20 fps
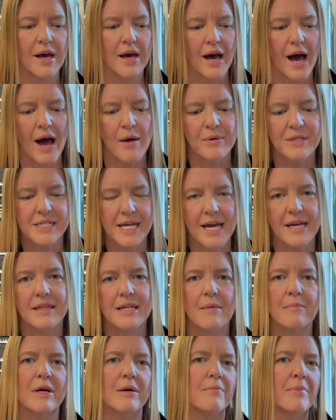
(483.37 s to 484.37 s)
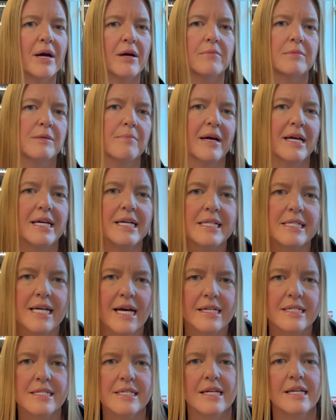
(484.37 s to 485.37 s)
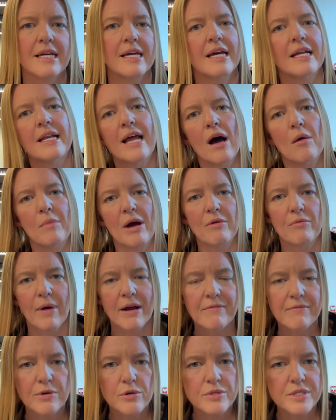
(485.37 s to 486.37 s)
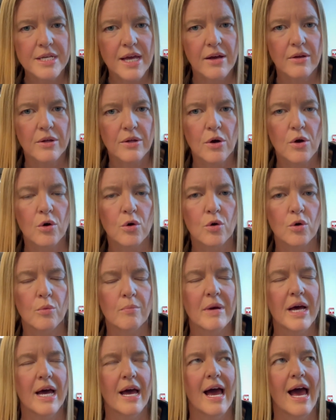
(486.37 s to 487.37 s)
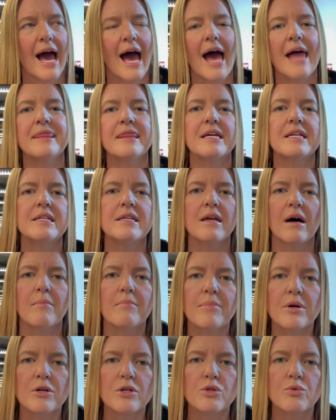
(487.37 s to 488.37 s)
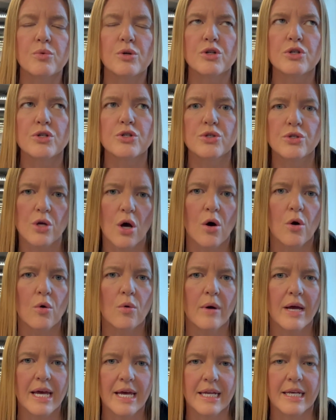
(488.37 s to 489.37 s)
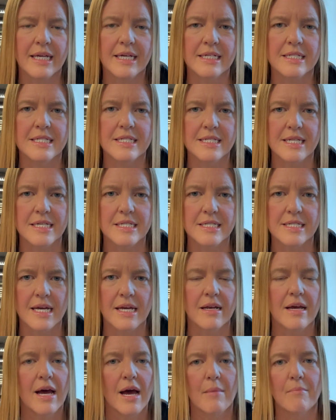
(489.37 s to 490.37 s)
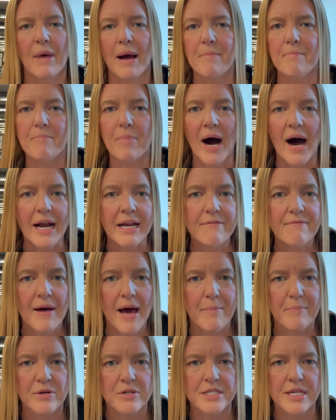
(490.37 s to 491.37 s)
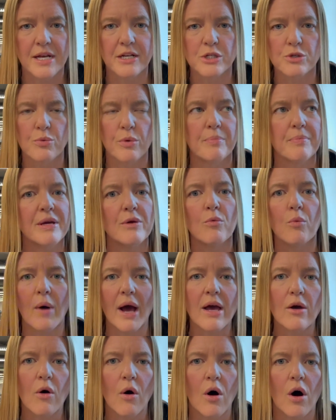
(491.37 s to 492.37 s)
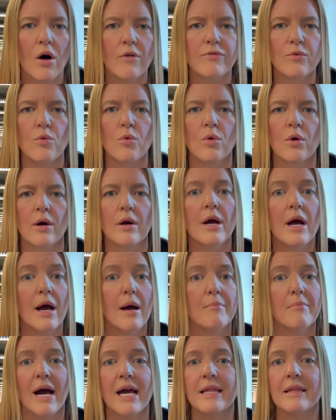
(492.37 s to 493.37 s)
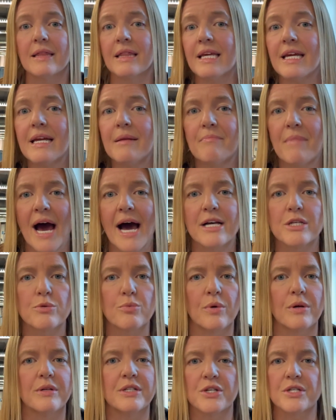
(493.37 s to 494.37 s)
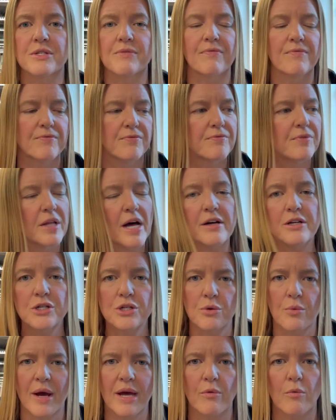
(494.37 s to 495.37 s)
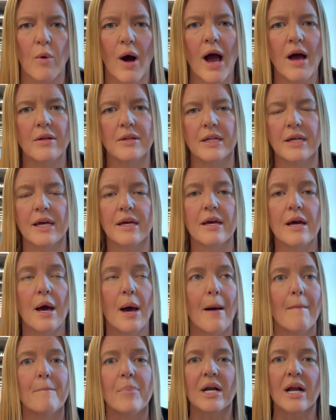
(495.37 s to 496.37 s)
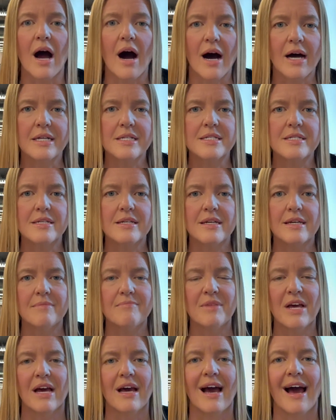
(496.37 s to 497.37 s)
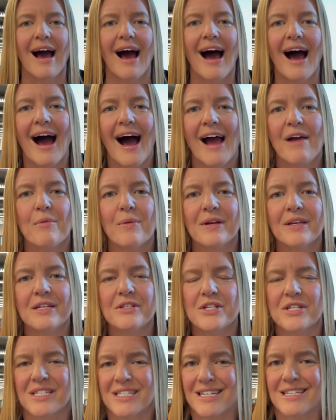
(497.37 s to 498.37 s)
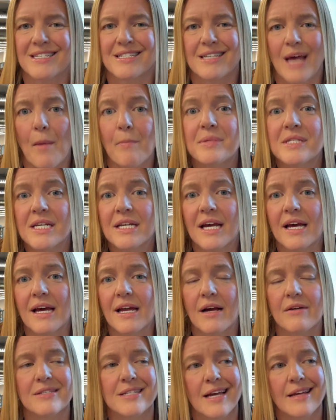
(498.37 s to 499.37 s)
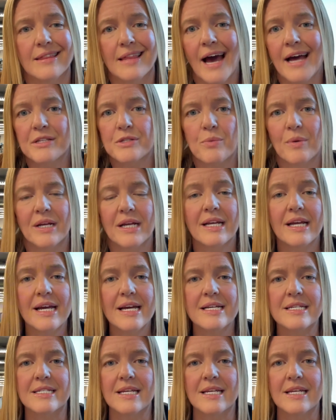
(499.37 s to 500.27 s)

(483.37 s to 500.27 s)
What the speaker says: I would take them, compare them to my eTech City and now my Renpho scale at home. And the numbers were so inconsistent. My body fat percentage would be way off or my lean mass would just fluctuate wildly. But honestly, I really just accepted it. I was like, that's what it is.